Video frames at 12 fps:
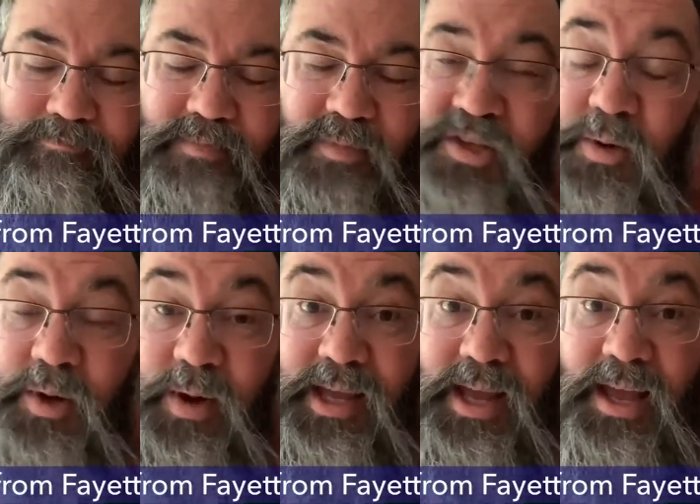So
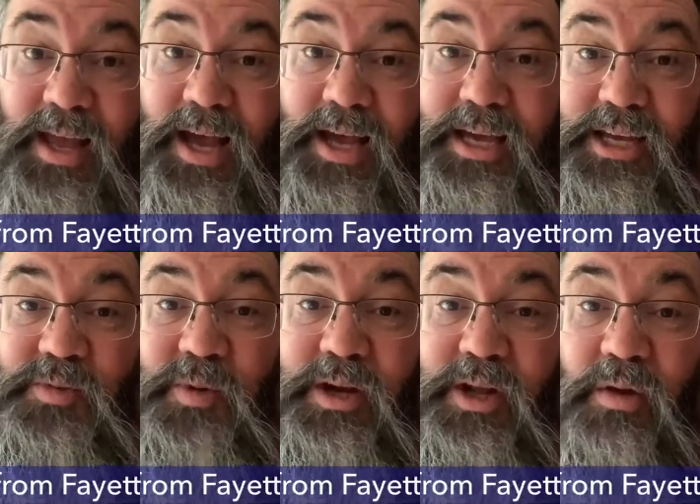anyway, again, just
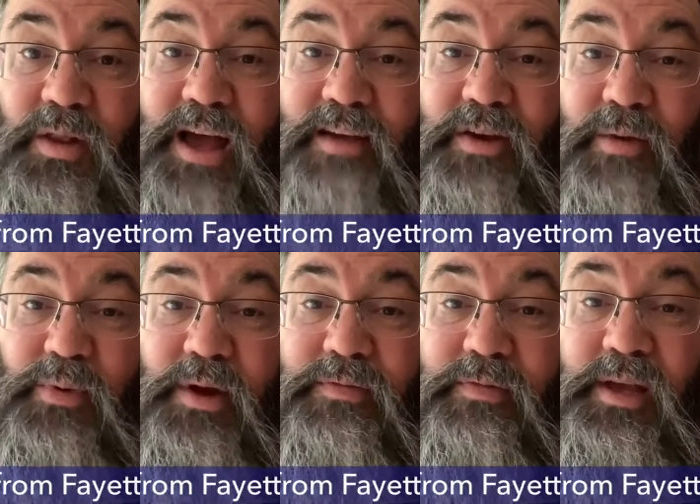wanted to go live here
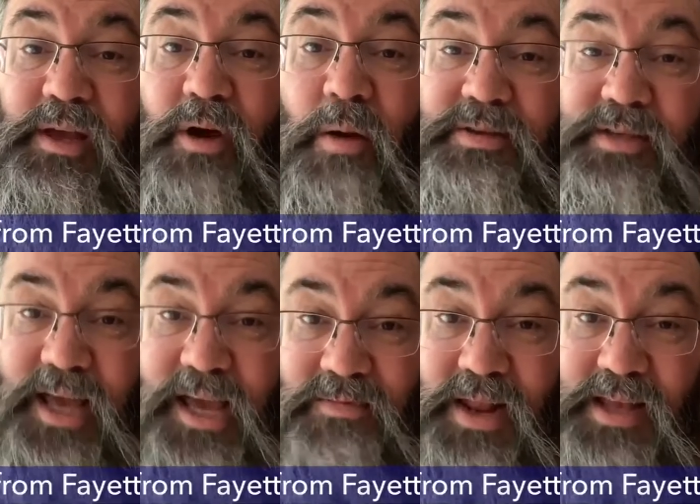briefly, almost at
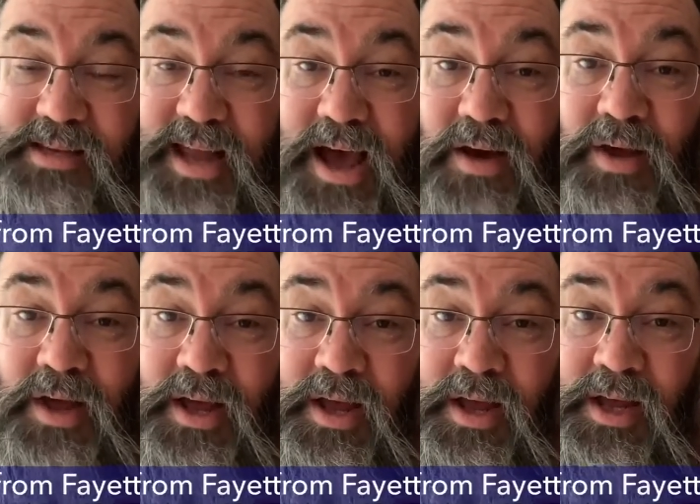eight minutes now.
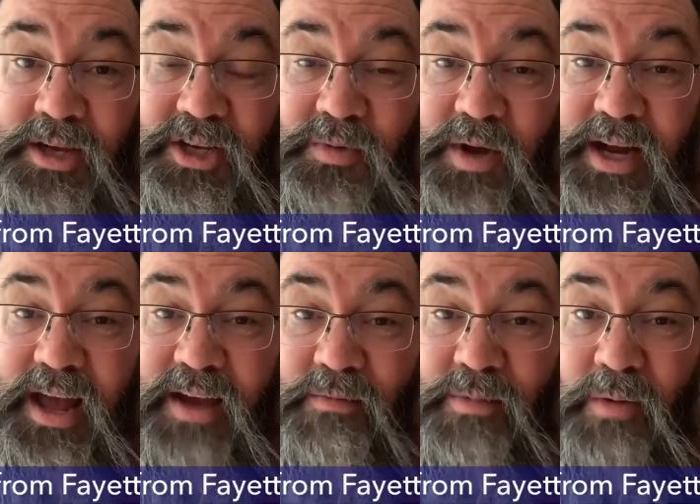Just wanted to
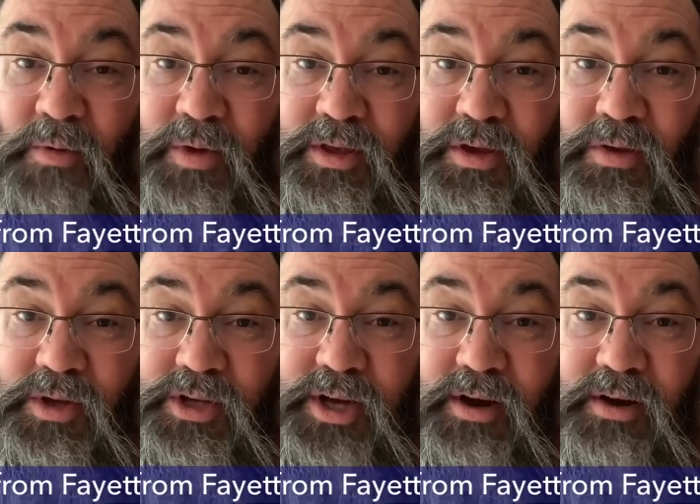have a moment with you and
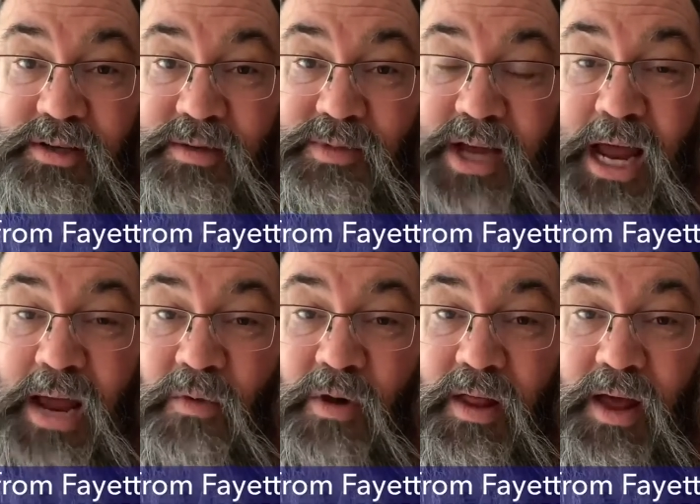share some time
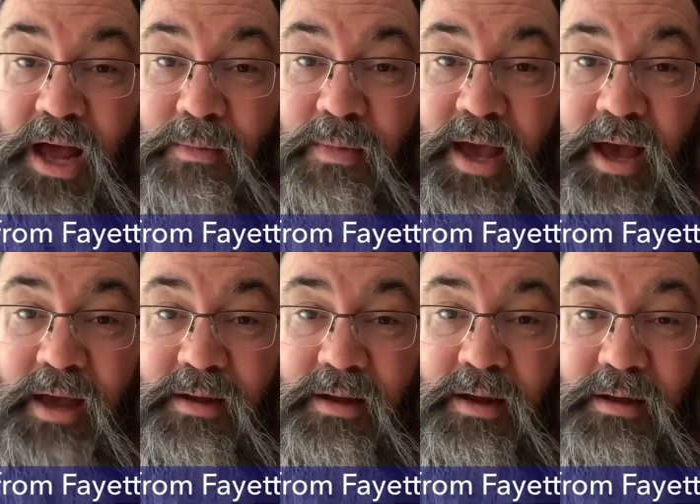while I'm at
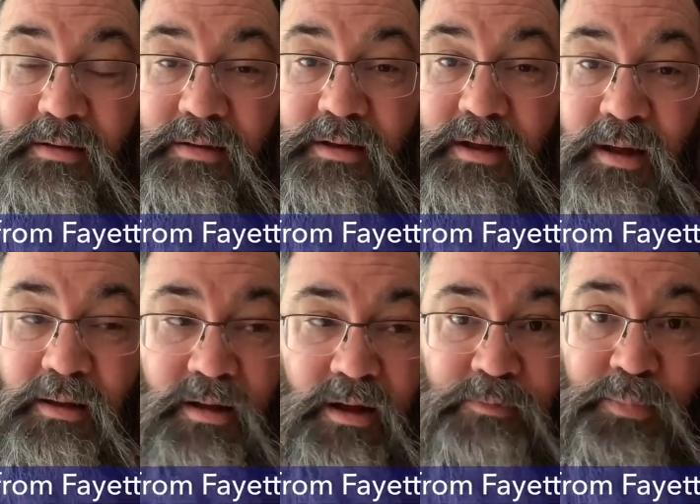a, uh, a,
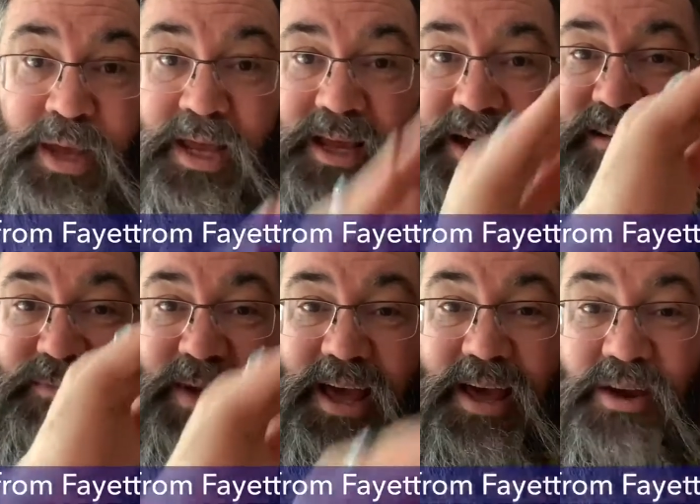a peak of
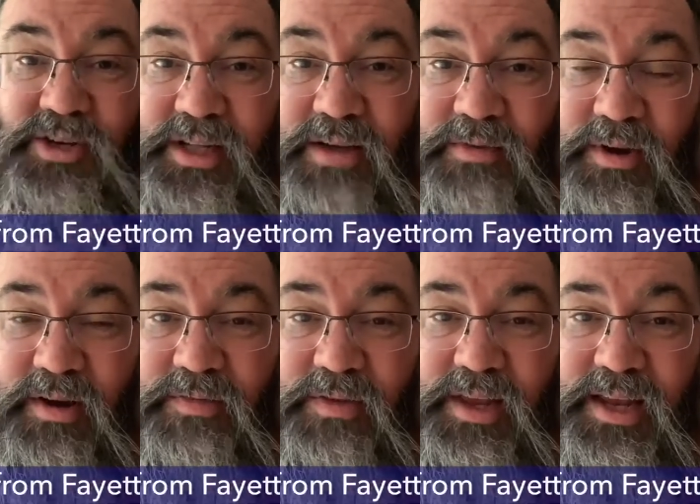my energy level here
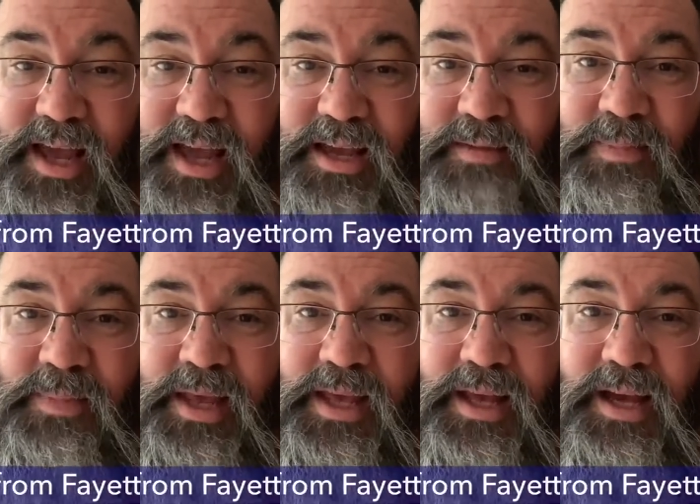for the day.
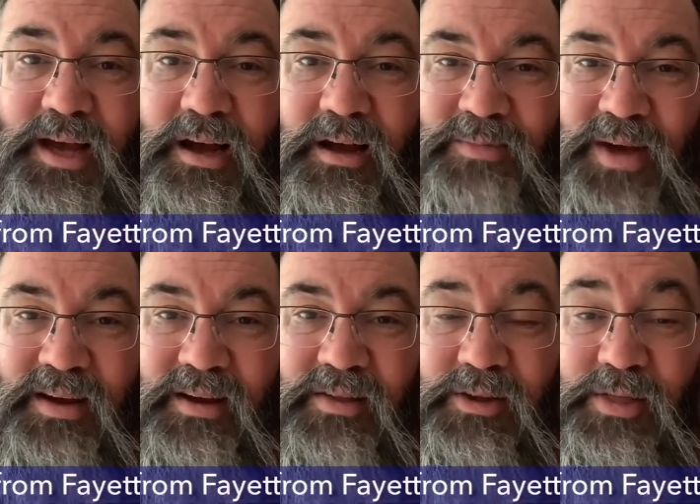Uh, about
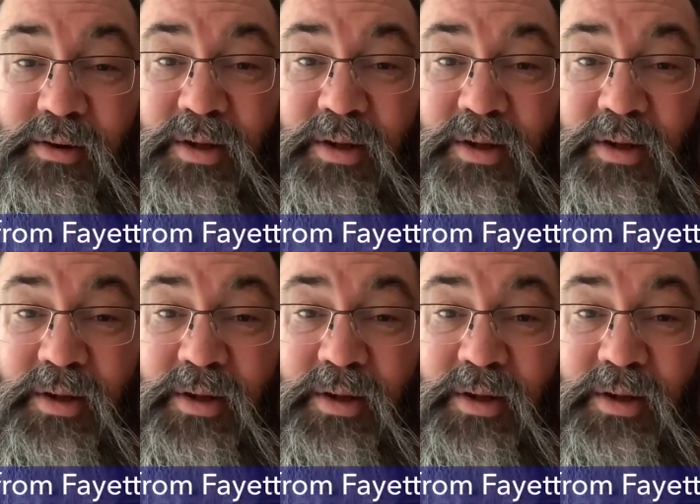another 30